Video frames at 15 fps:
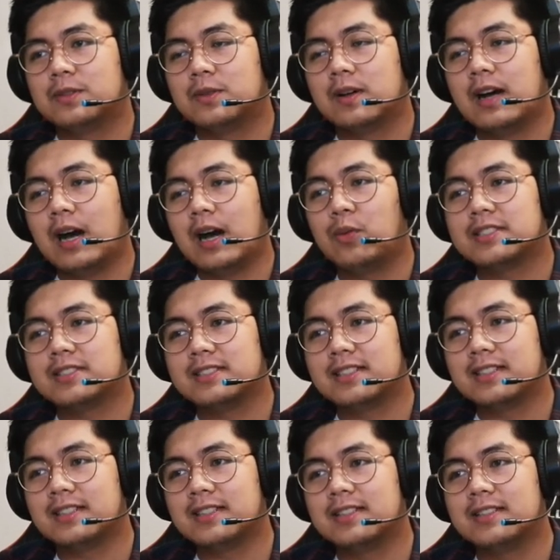how was
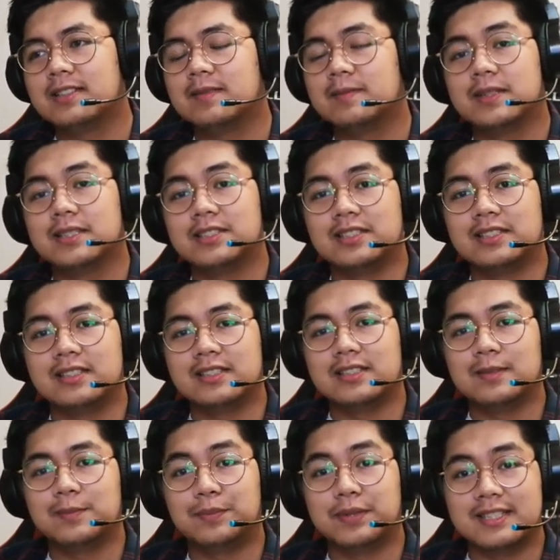the
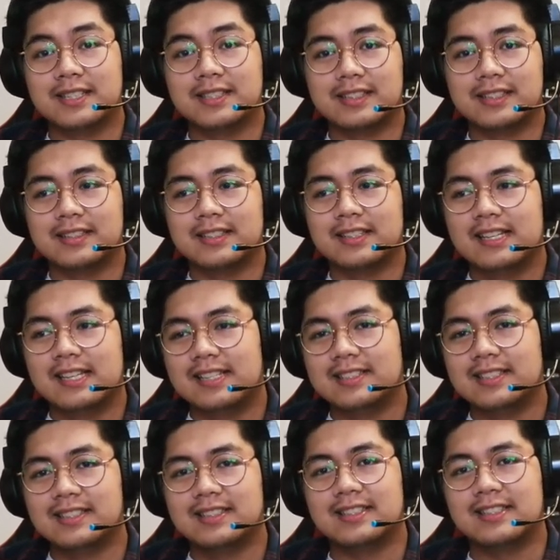material presented? Is
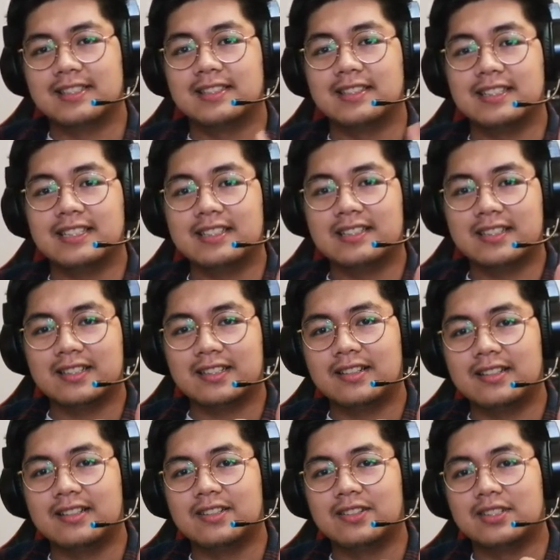it
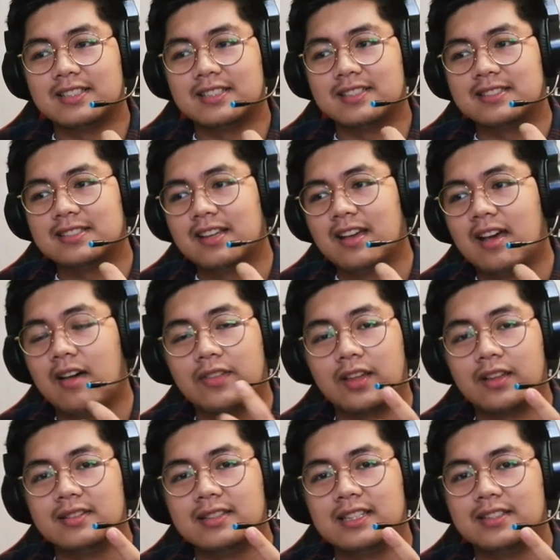linear or is it
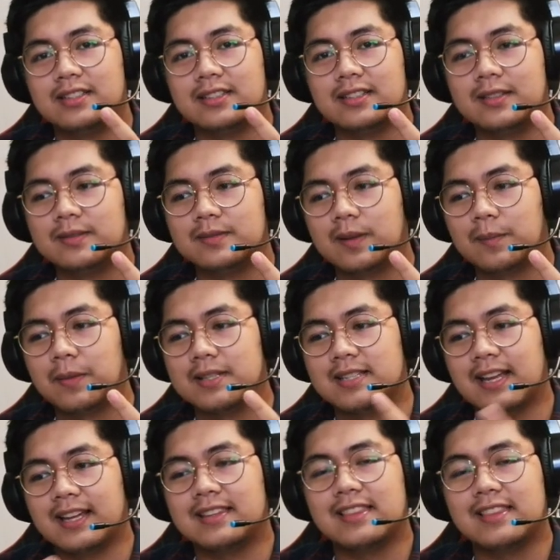non-linear? The best
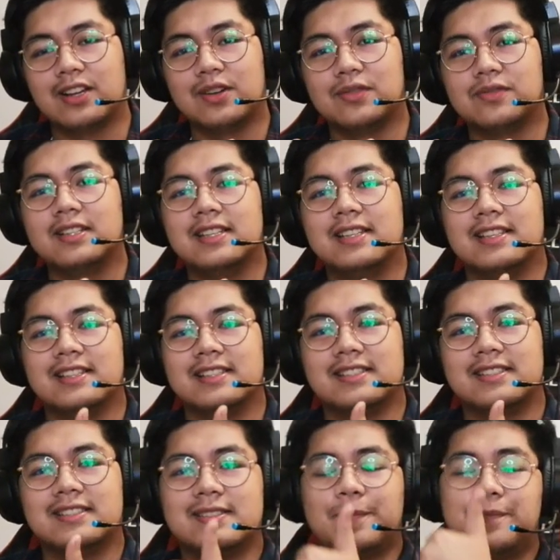I can think of is
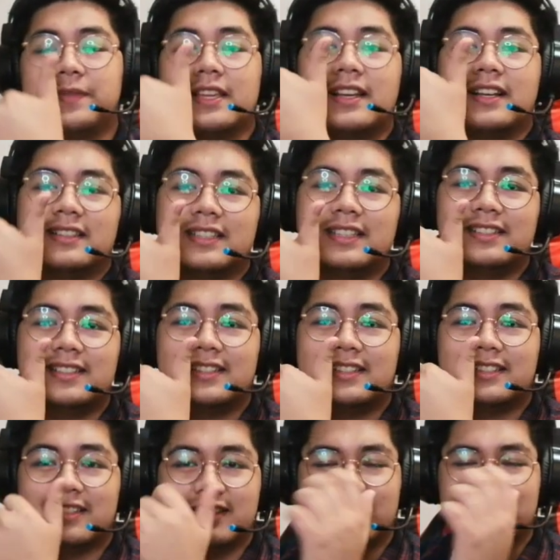linear
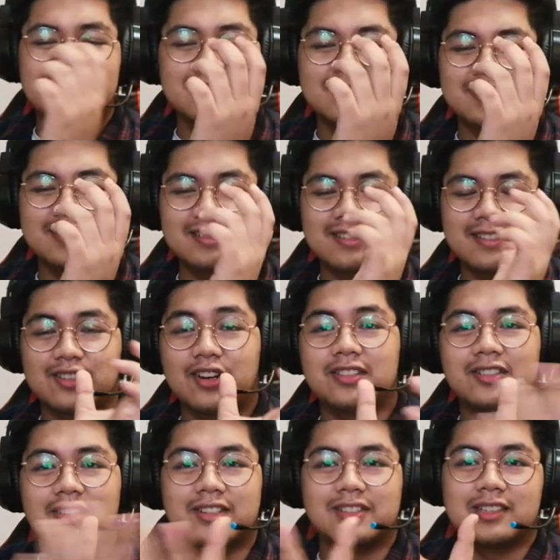just
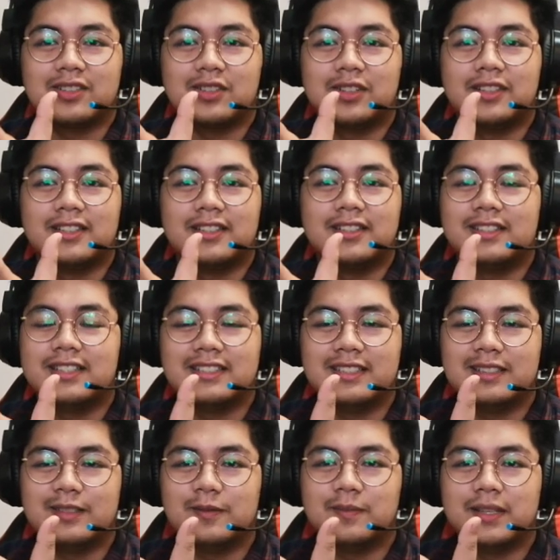chronological order
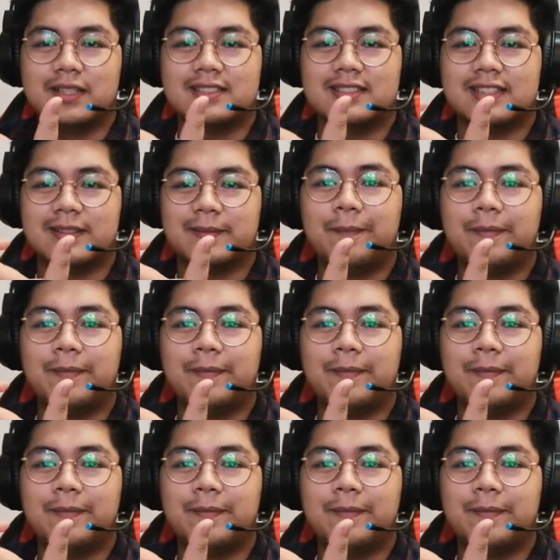really baseline